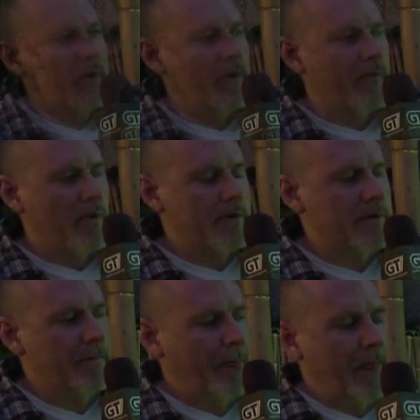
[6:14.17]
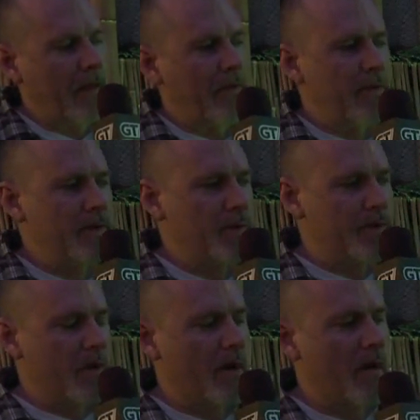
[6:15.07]
Now for us, this
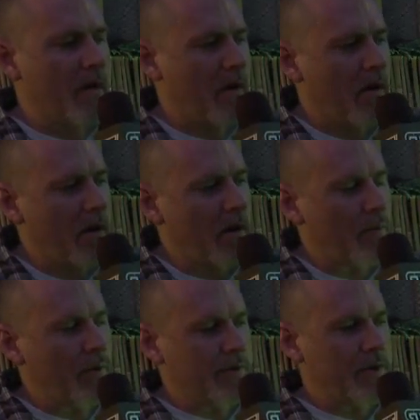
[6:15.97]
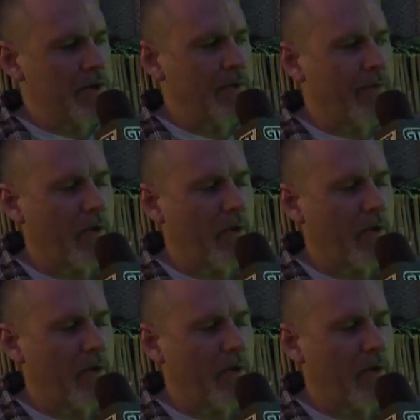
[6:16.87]
was a real section of